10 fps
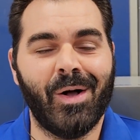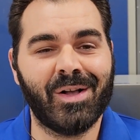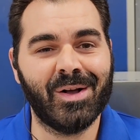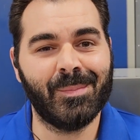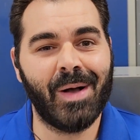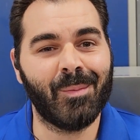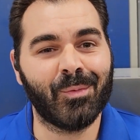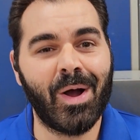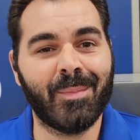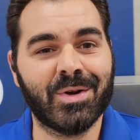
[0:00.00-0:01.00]
welcome. I'm
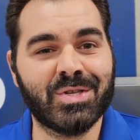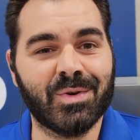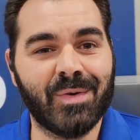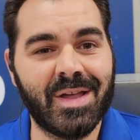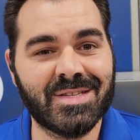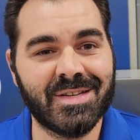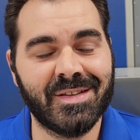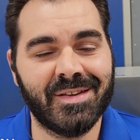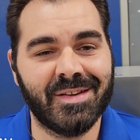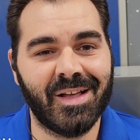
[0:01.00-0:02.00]
Robert Terrezza,
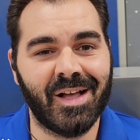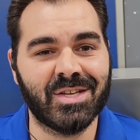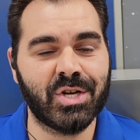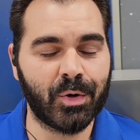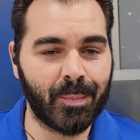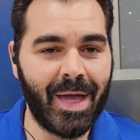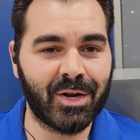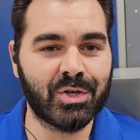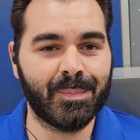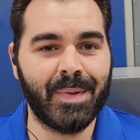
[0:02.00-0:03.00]
uh, General
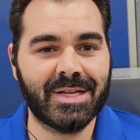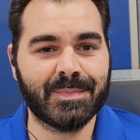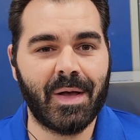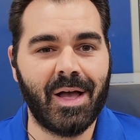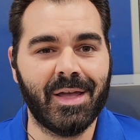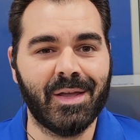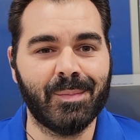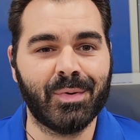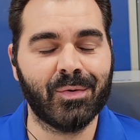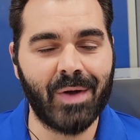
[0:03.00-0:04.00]
Manager of Best Buy in
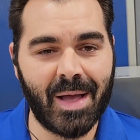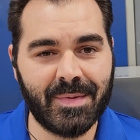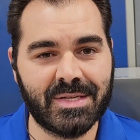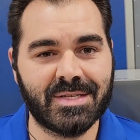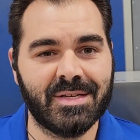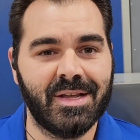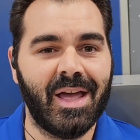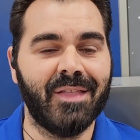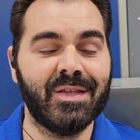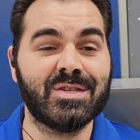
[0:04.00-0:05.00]
Paramus,
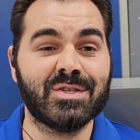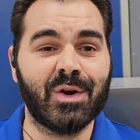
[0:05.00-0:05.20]
and this is